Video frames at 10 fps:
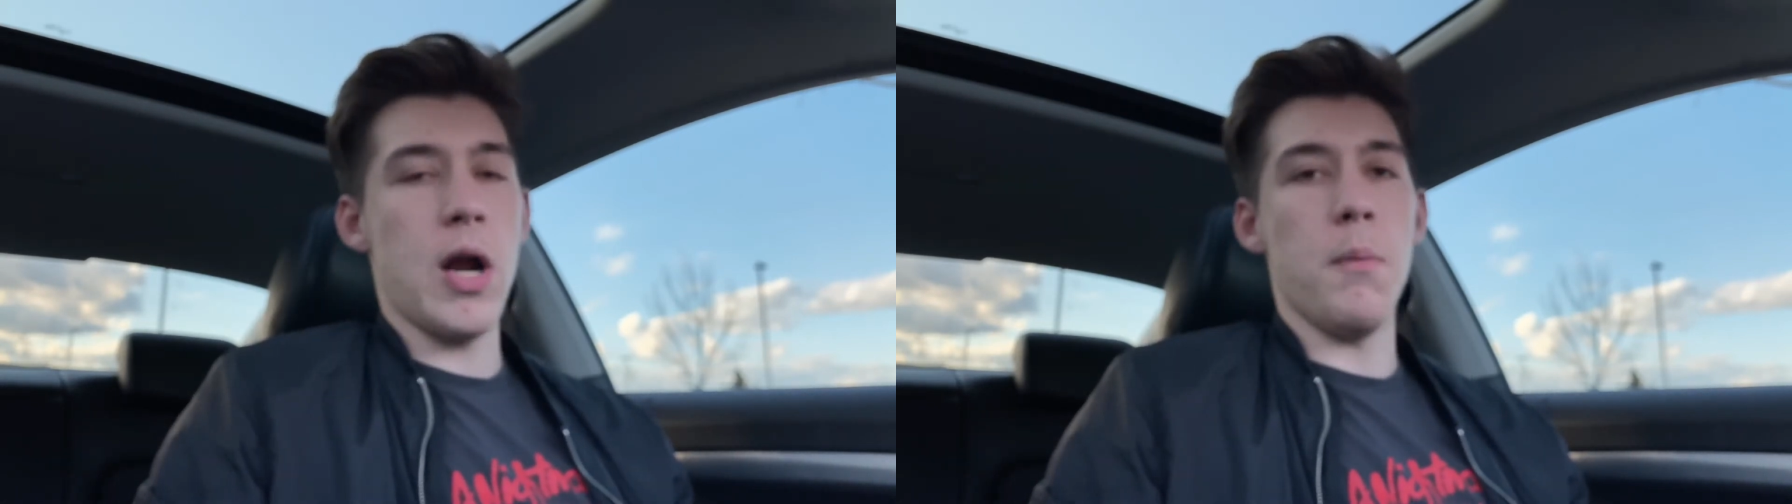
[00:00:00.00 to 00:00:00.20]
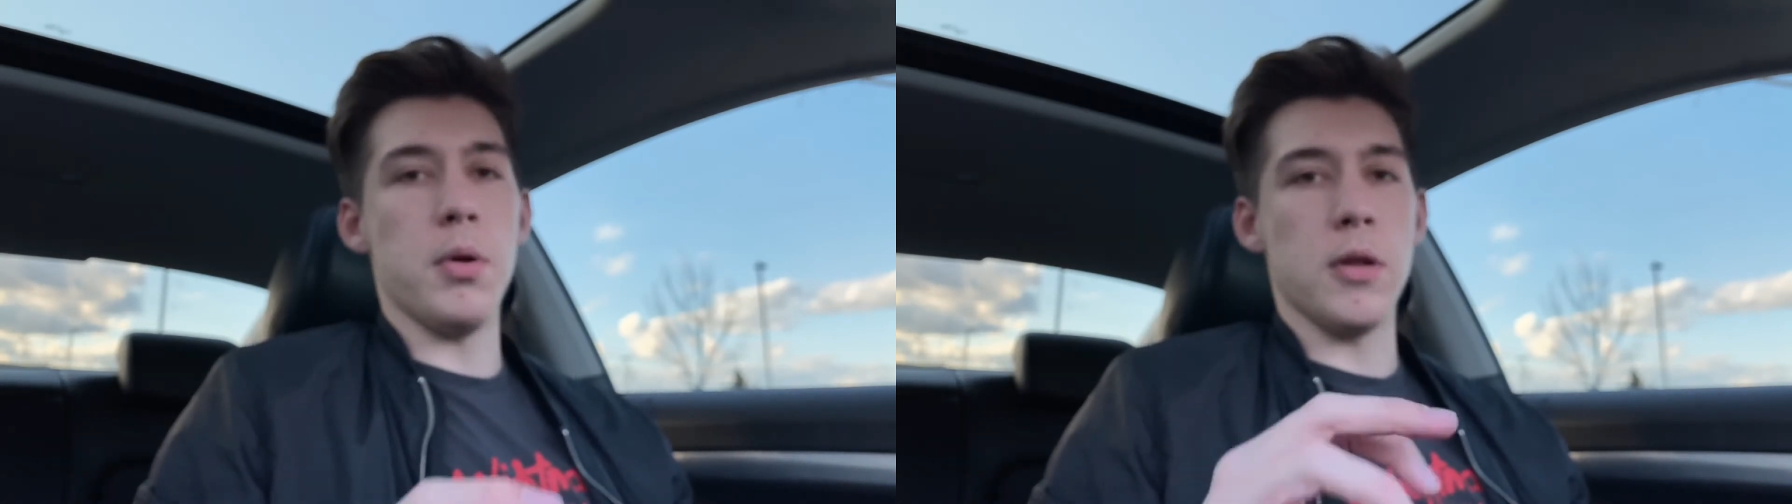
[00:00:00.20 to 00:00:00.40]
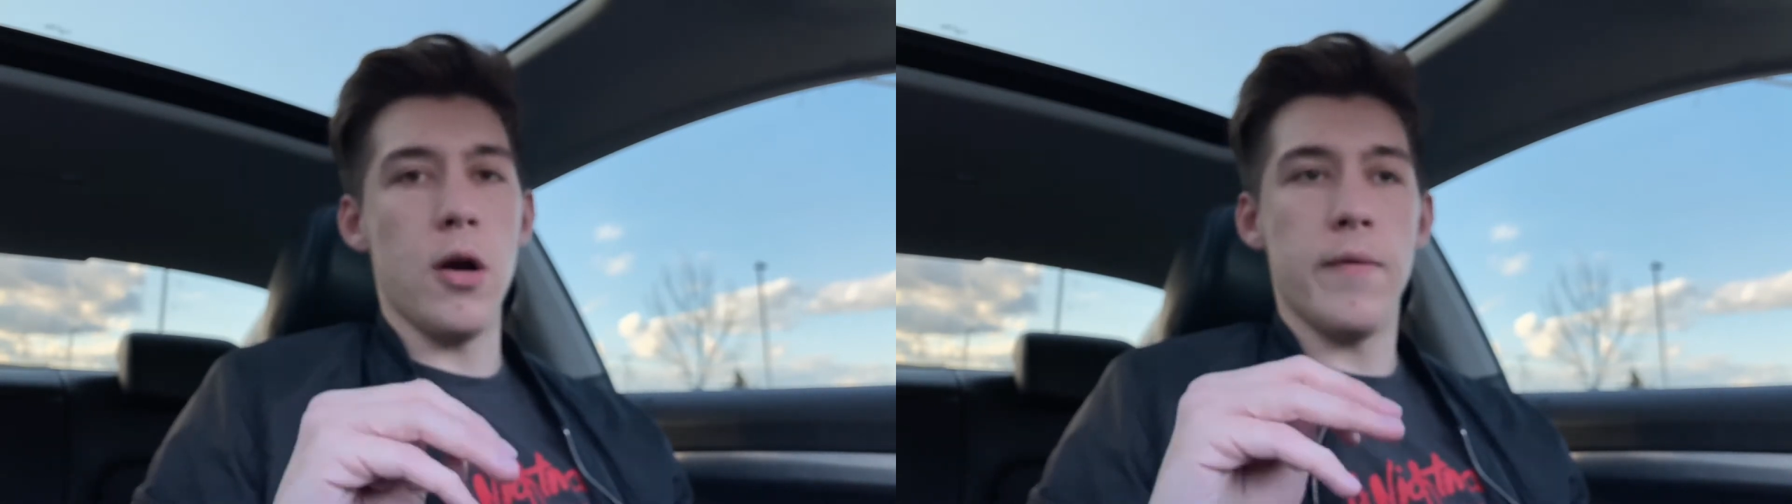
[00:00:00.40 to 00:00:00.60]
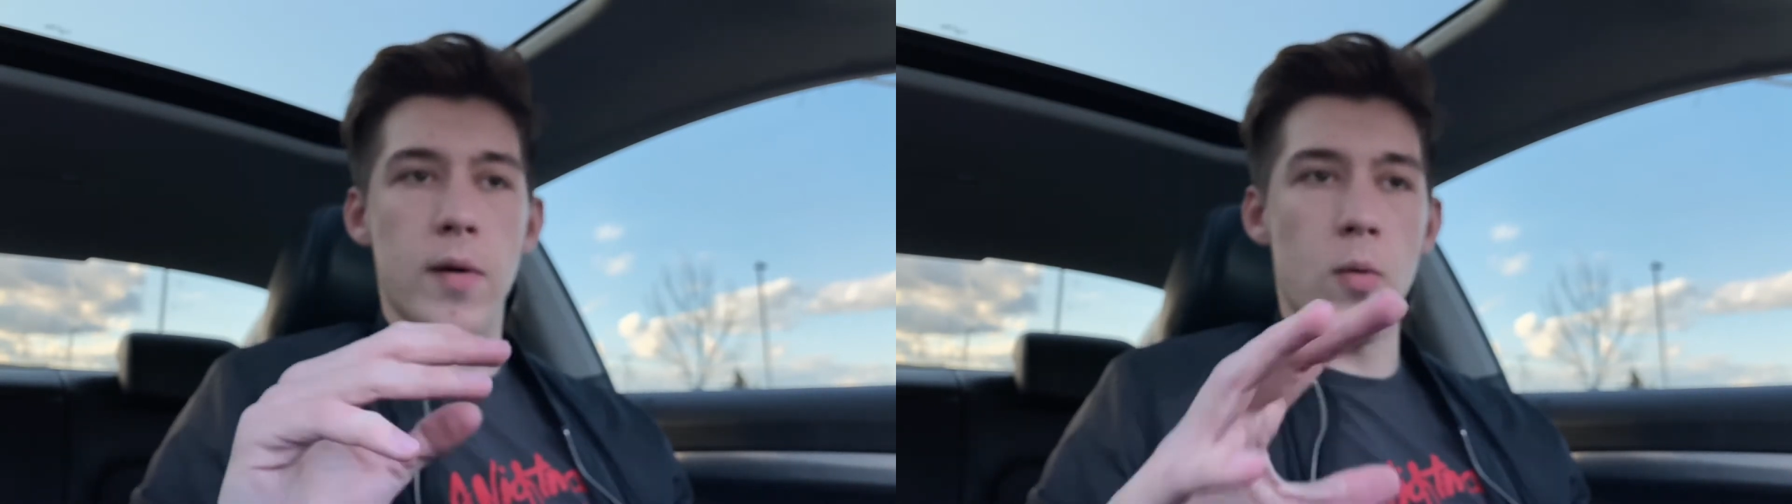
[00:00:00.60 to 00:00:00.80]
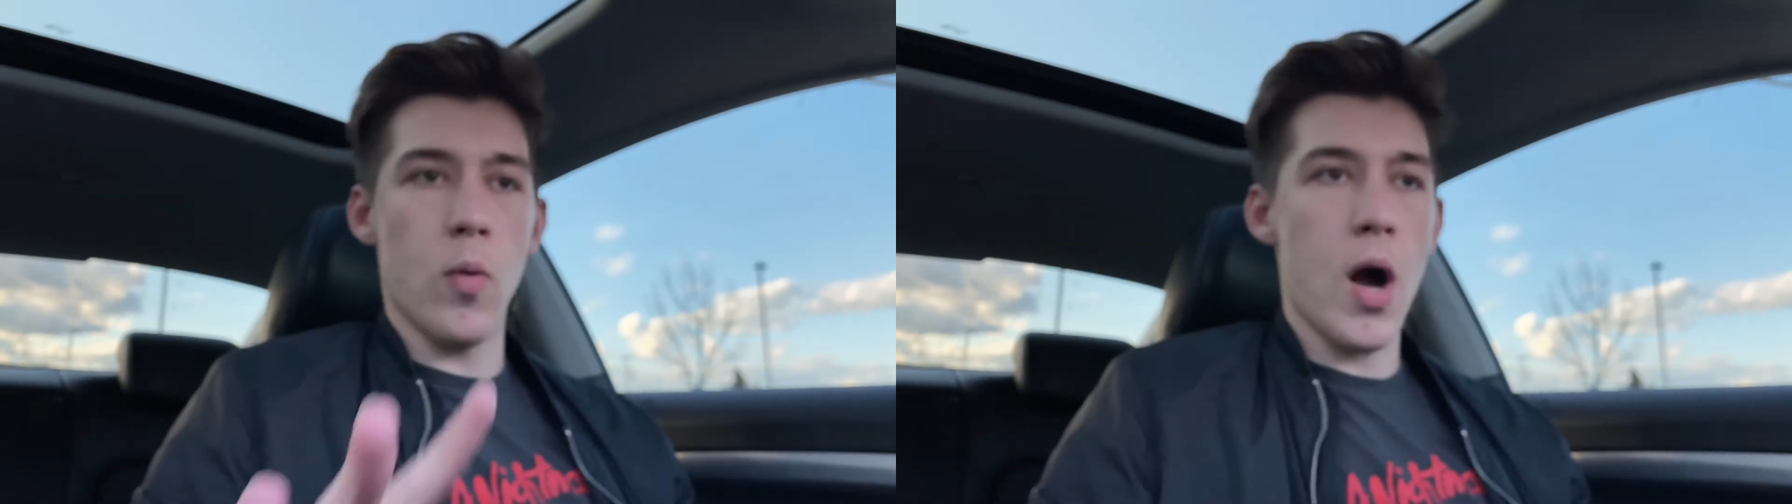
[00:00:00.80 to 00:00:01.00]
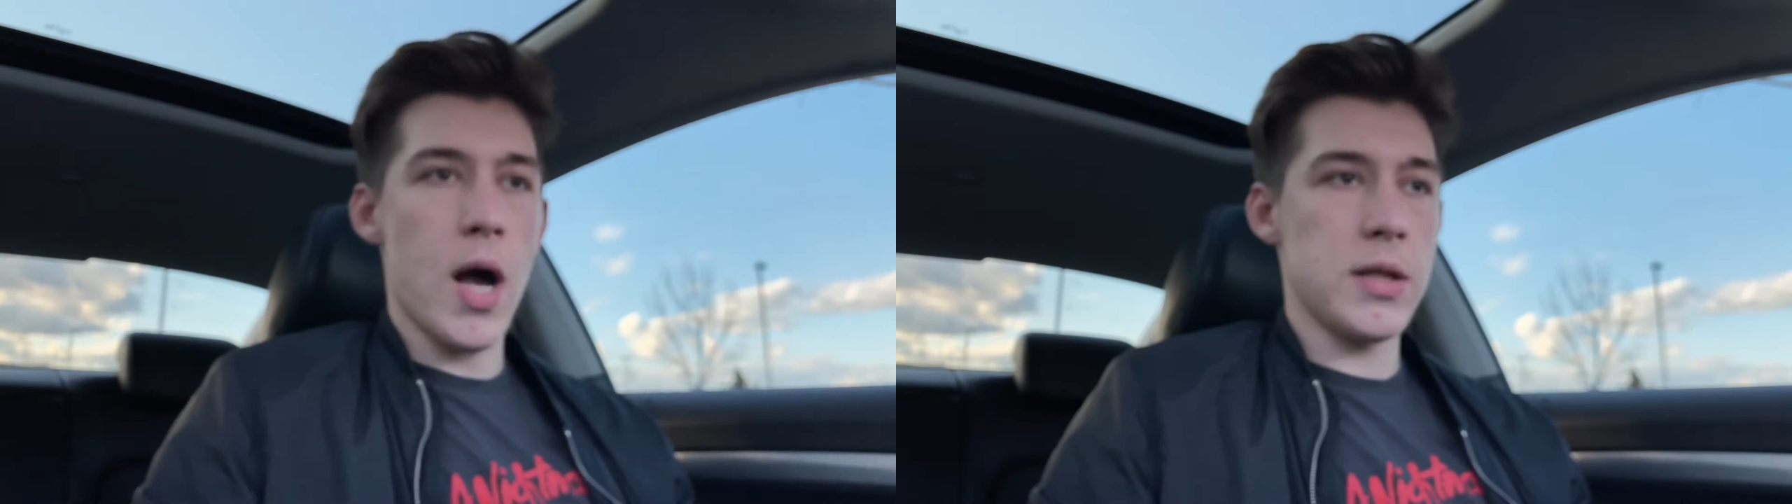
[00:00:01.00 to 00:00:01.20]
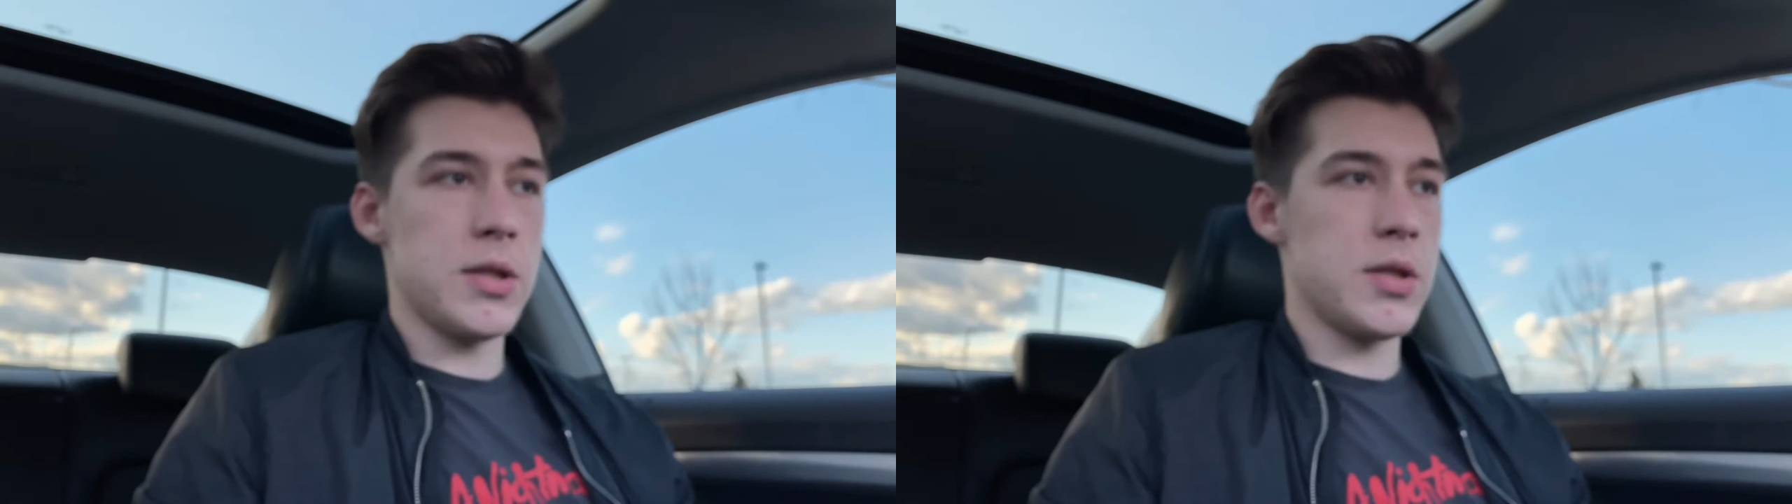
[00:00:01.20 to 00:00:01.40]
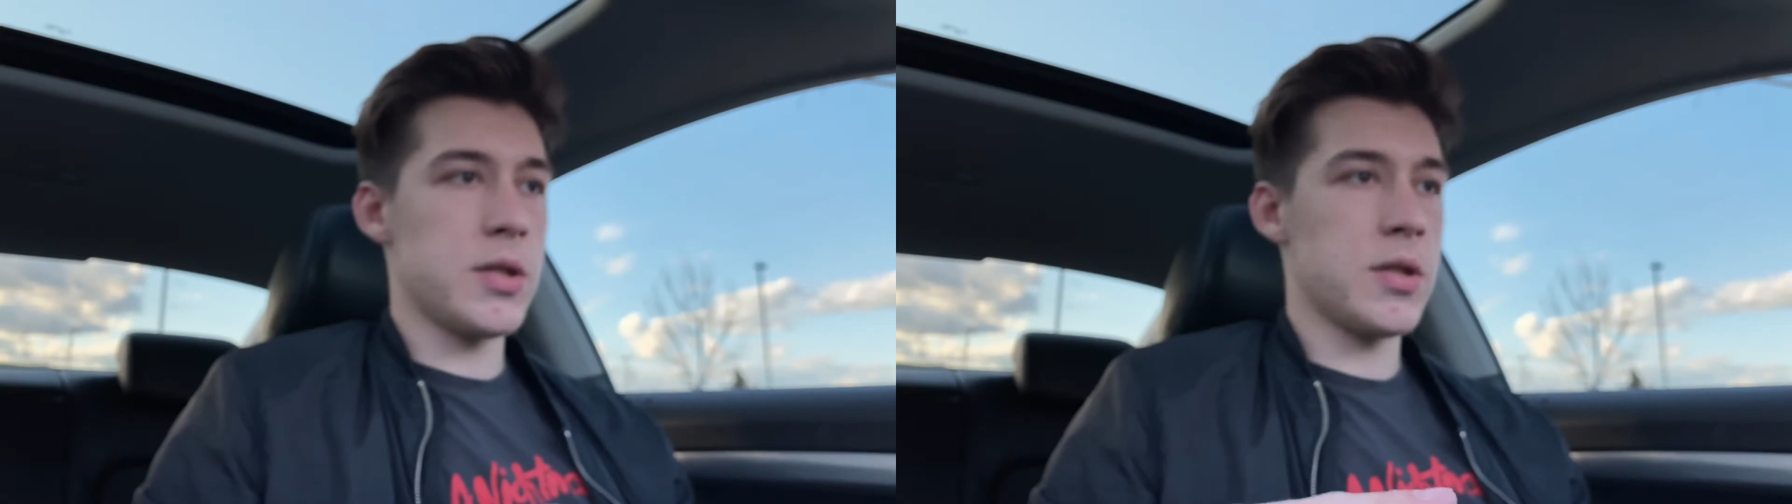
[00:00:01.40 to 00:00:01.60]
a Belovo watch,